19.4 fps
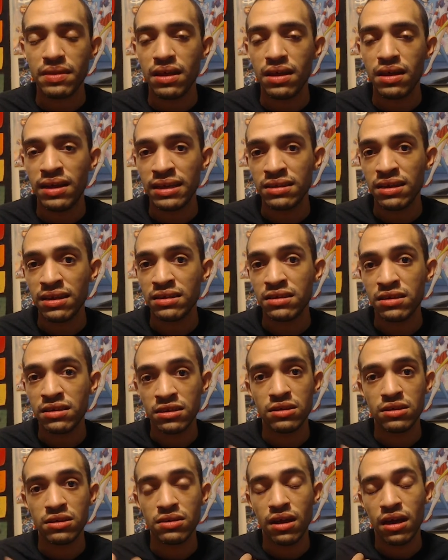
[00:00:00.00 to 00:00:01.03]
like this
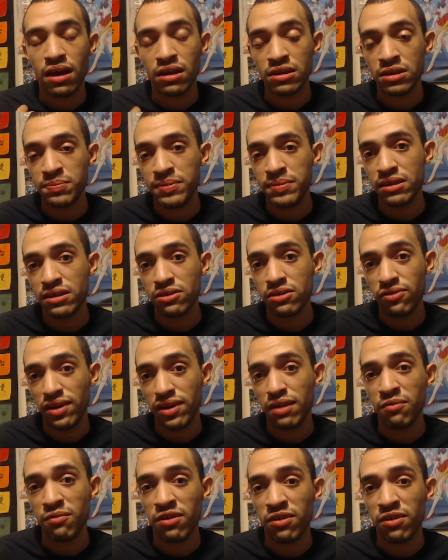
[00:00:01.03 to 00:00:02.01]
is a spear grip.